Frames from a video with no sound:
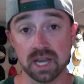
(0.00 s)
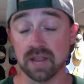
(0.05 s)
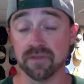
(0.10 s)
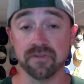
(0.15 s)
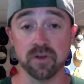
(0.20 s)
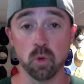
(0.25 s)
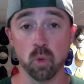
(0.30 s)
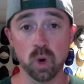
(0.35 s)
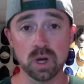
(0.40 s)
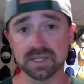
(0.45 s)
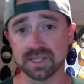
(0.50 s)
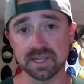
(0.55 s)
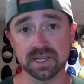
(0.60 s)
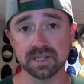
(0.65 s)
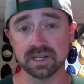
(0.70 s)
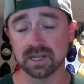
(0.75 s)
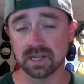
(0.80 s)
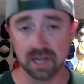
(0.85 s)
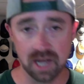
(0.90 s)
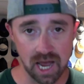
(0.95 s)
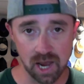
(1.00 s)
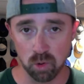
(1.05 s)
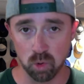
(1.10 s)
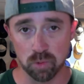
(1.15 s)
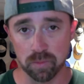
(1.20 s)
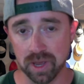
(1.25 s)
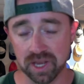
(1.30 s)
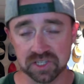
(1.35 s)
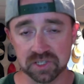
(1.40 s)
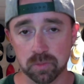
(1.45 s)
if it wasn't, I will
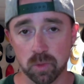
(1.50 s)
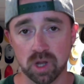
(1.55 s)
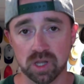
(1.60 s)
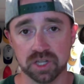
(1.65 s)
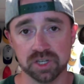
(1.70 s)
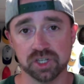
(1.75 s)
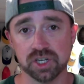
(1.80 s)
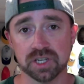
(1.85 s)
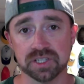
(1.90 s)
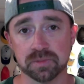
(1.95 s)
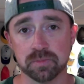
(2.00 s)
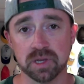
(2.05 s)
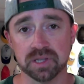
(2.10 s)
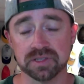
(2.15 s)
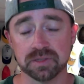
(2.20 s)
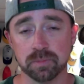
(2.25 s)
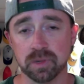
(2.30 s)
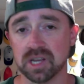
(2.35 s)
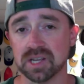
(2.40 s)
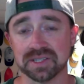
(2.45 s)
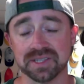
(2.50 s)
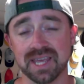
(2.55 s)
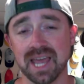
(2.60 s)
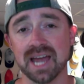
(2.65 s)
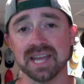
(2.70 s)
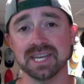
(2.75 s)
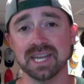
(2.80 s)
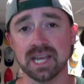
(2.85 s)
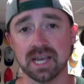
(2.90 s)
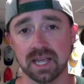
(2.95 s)
make small adjustments, because the
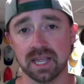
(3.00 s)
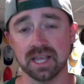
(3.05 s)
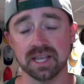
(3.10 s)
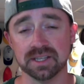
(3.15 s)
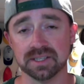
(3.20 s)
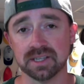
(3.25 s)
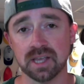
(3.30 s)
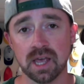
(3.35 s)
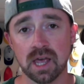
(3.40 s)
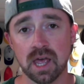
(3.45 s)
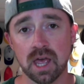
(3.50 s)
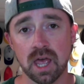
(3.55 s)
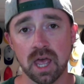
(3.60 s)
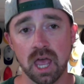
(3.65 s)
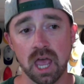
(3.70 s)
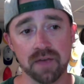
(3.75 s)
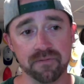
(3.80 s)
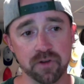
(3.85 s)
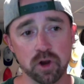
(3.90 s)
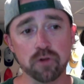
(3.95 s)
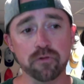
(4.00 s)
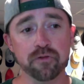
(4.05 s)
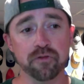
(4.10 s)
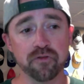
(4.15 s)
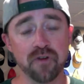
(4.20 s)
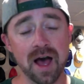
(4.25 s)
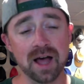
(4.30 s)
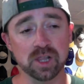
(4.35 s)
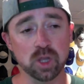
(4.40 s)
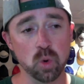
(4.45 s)
idea is if you're
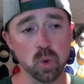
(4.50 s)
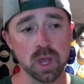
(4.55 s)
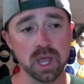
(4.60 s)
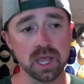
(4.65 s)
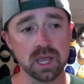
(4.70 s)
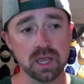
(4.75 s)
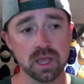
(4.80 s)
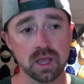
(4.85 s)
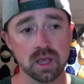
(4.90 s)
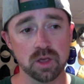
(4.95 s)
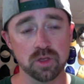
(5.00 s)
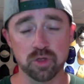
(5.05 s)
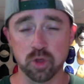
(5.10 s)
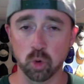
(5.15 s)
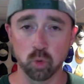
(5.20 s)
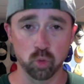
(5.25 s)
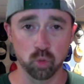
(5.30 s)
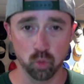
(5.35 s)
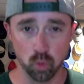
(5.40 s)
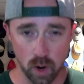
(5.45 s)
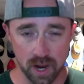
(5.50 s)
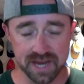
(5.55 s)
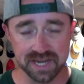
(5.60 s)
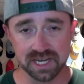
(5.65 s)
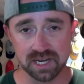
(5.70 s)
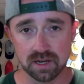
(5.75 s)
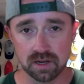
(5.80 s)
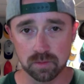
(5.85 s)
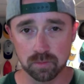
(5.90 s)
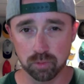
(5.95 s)
following the
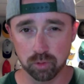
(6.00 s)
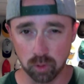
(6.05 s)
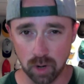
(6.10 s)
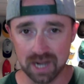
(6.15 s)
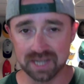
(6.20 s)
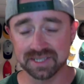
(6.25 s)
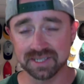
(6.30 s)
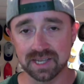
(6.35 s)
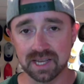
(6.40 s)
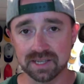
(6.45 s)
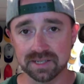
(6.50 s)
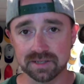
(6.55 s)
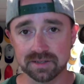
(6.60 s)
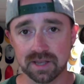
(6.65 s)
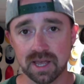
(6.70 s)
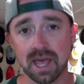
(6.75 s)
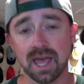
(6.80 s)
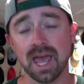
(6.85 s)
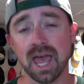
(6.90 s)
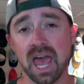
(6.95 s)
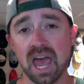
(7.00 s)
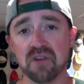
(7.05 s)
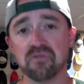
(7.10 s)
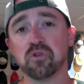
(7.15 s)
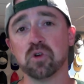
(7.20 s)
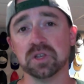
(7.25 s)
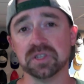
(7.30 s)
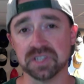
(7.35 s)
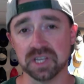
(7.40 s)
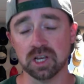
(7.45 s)
right process
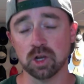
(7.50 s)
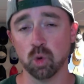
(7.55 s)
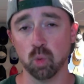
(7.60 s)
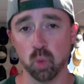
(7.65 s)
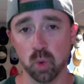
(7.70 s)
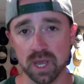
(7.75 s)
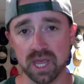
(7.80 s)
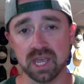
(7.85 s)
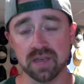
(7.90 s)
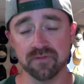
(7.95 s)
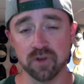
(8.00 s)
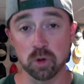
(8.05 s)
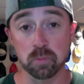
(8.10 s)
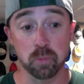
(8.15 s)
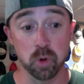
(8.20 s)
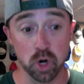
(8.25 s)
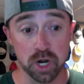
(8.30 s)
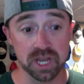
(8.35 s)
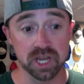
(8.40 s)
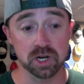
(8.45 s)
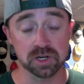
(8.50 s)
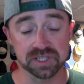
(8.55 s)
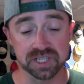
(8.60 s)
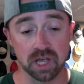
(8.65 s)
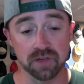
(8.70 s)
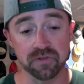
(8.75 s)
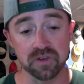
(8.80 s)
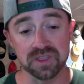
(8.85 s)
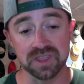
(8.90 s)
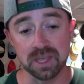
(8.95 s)
every single week, if you're putting
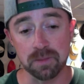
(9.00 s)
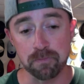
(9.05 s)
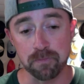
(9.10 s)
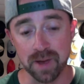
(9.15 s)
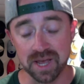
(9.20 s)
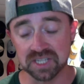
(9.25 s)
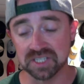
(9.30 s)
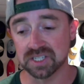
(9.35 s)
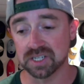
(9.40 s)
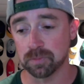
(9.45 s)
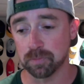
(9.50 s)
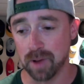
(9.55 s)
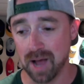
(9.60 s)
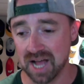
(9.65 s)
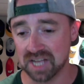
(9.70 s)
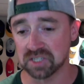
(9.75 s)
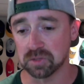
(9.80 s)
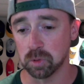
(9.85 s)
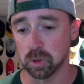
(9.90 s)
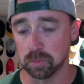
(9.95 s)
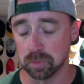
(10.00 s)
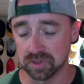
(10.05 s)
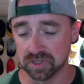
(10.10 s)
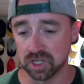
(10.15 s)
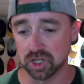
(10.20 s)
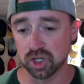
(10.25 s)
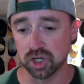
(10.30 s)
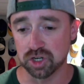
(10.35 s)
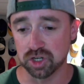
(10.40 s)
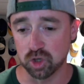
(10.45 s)
yourself in the best possible
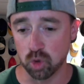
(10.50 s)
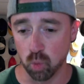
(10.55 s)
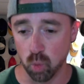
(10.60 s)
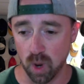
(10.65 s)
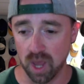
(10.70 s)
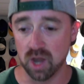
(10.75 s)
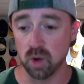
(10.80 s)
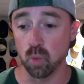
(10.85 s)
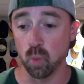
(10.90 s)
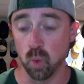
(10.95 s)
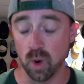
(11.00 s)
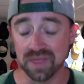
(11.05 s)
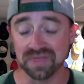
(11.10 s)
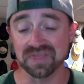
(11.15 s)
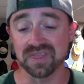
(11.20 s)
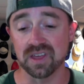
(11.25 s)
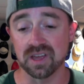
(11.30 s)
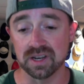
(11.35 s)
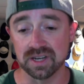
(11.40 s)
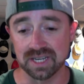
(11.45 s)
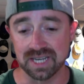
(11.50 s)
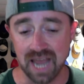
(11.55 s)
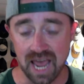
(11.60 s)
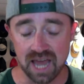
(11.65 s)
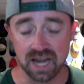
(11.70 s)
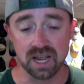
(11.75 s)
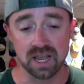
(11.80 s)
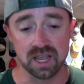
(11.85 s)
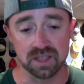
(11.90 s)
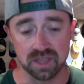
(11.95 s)
position to win with the
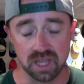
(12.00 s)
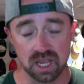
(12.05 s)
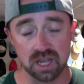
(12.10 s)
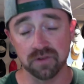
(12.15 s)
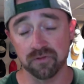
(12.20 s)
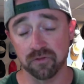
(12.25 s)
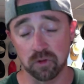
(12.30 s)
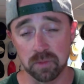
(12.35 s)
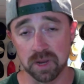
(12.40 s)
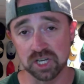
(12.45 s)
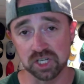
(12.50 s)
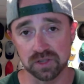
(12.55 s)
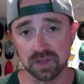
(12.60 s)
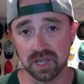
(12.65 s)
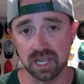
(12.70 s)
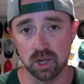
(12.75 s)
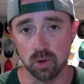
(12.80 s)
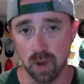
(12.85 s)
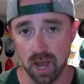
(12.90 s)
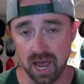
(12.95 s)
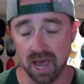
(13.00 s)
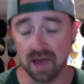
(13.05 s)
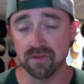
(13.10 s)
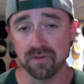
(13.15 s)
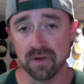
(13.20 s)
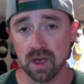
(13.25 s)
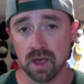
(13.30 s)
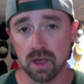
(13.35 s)
data and the information that you have,